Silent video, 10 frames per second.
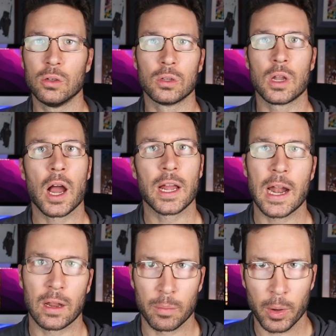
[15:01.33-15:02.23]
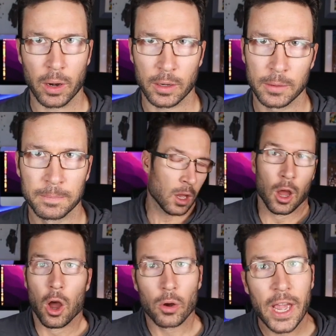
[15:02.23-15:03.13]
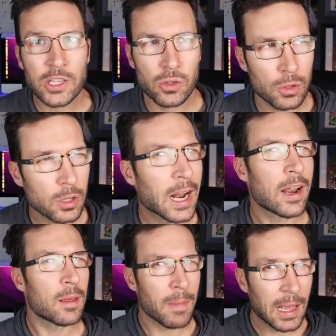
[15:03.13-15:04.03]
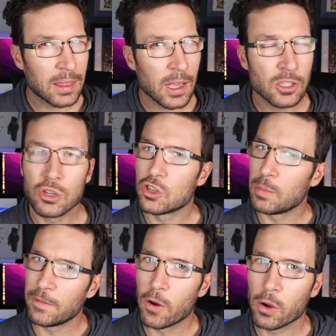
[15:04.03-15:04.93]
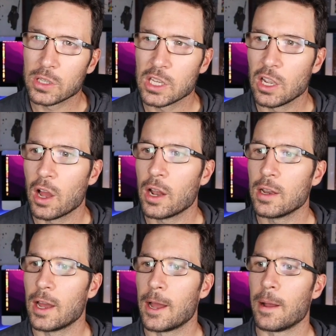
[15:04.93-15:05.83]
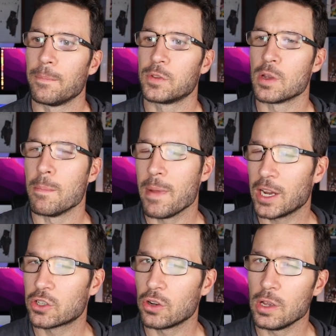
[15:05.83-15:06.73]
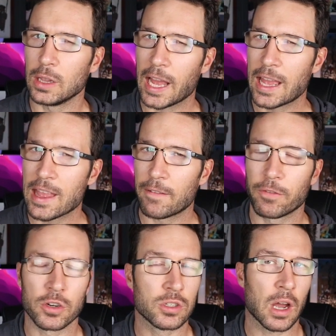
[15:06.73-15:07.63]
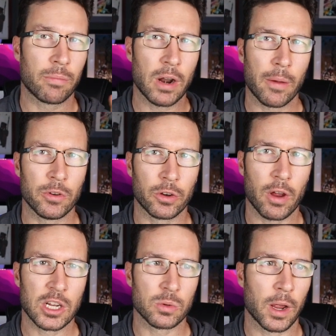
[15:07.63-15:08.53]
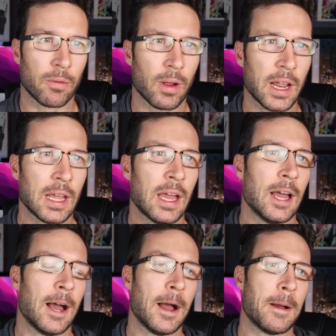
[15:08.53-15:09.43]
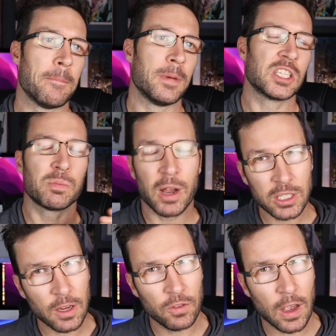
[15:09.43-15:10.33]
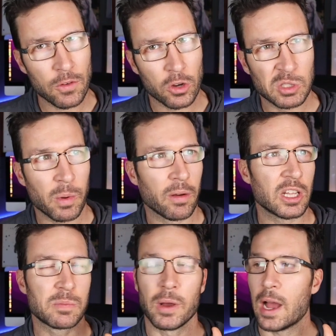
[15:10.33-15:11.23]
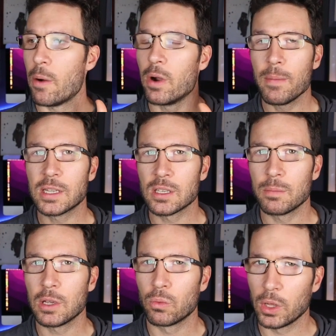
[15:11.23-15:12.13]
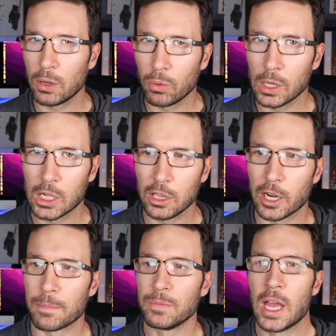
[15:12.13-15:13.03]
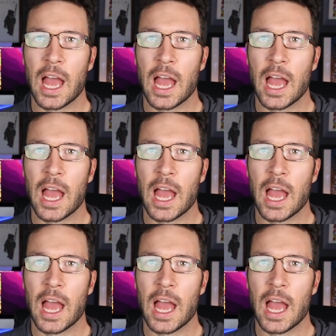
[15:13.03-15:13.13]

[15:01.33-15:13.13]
you'll knock it out of the park. Okay, so those are kind of the main things you should be focusing on um, to make sure you land that first job right when you graduate, right? Um, especially if you have no experience. But I wanna make something really, really clear